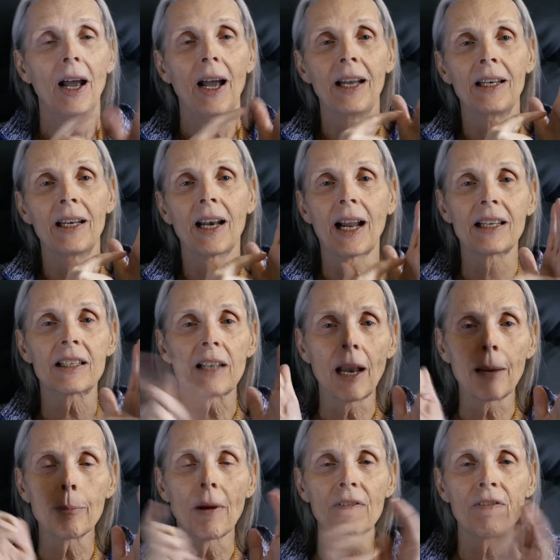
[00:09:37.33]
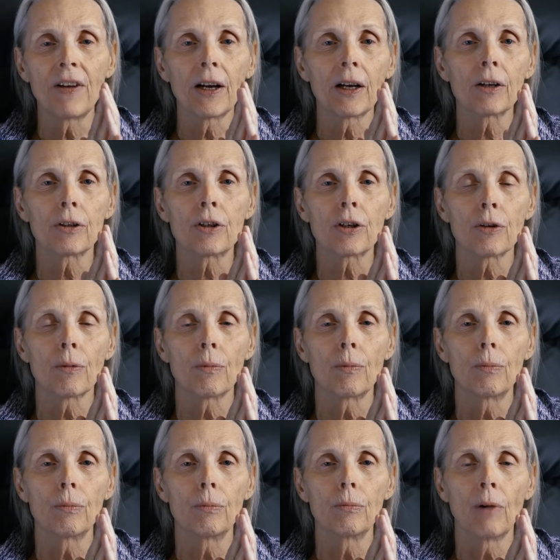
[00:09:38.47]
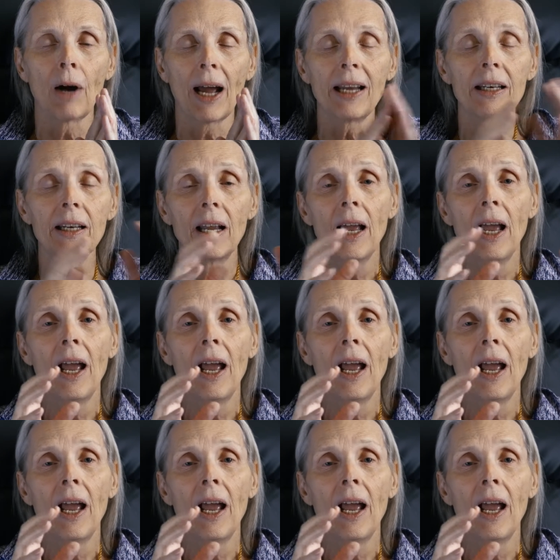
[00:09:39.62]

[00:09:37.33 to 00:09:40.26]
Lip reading: And then I slide my finger to the right